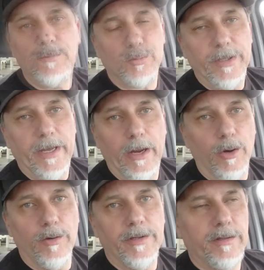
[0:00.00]
Oops, we
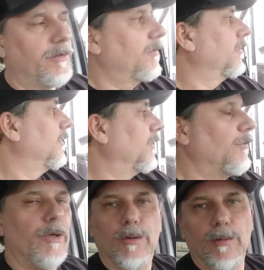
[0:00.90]
erred.
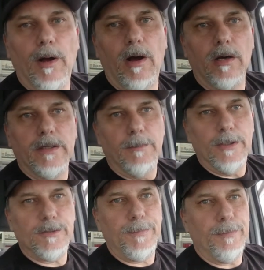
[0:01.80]
We were yeah. wrong, and a
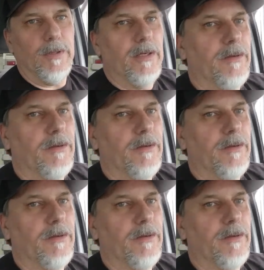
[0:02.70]
bunch of people